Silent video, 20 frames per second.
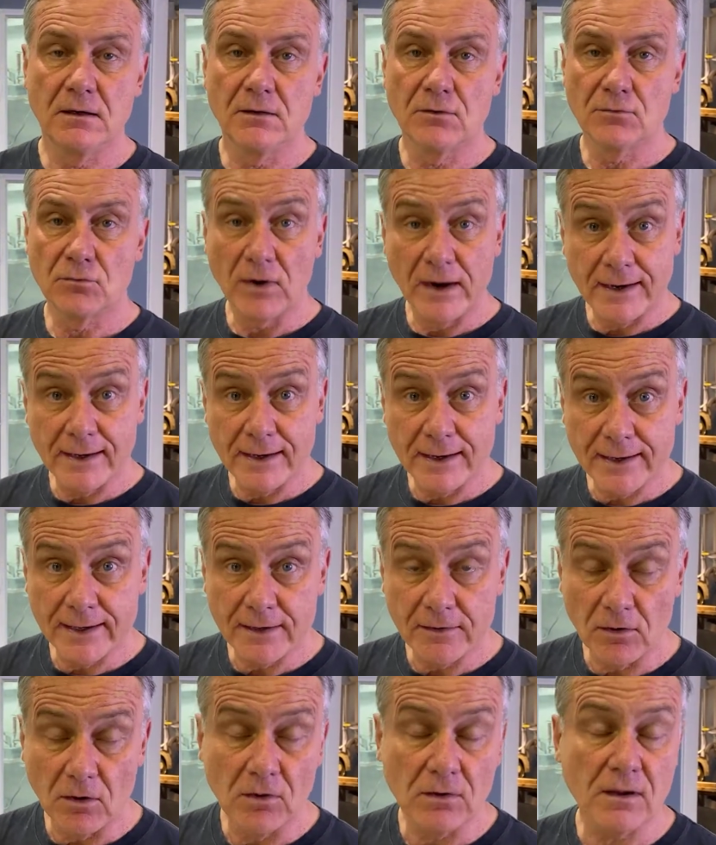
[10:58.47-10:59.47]

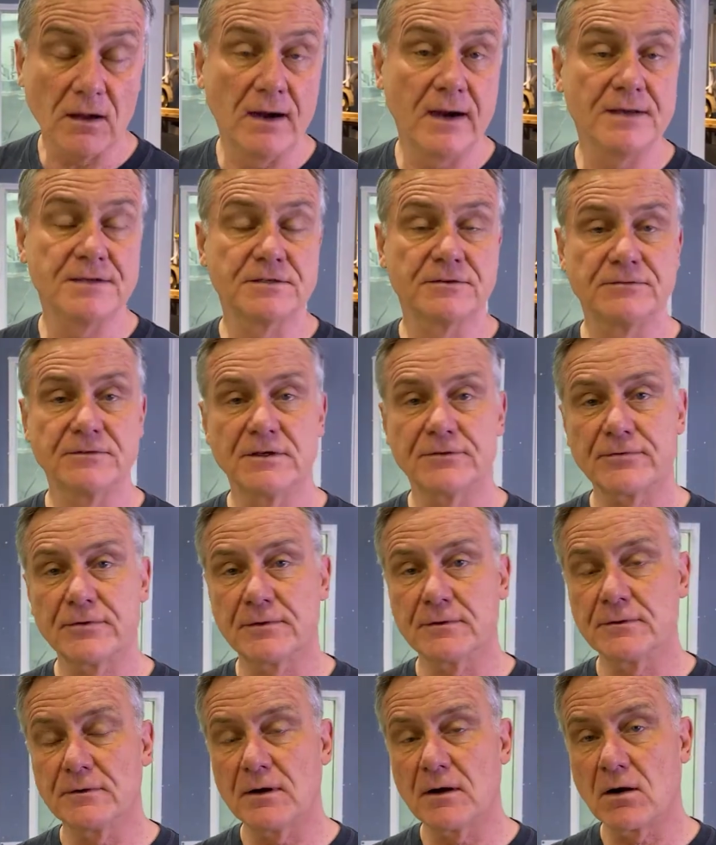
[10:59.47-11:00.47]
writing, all kinds of
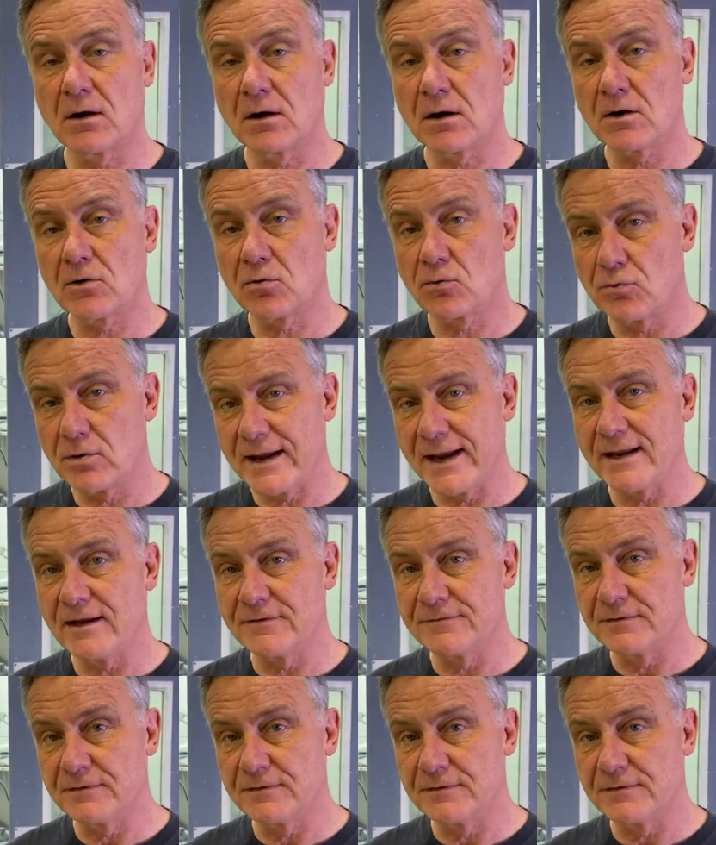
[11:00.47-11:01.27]
different creative